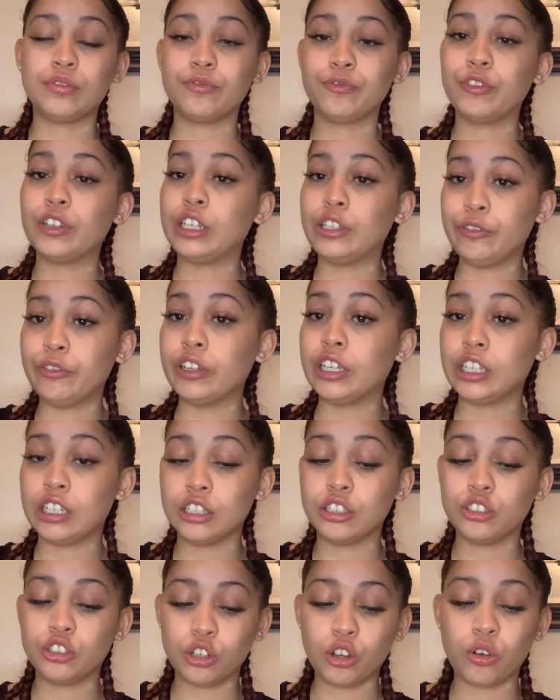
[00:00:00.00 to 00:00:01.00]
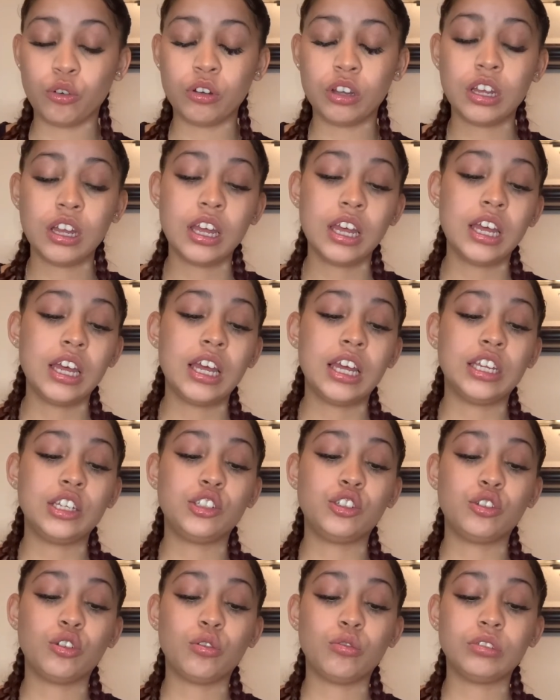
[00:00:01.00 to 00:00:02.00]
really good show.
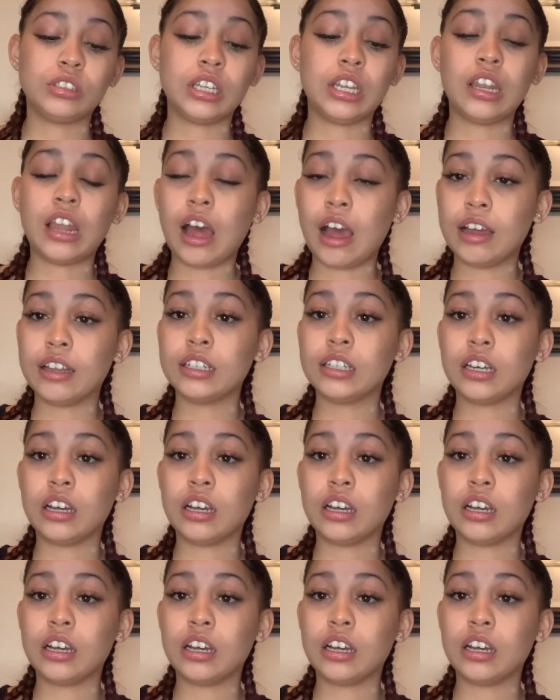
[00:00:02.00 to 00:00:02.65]
Shows a lot.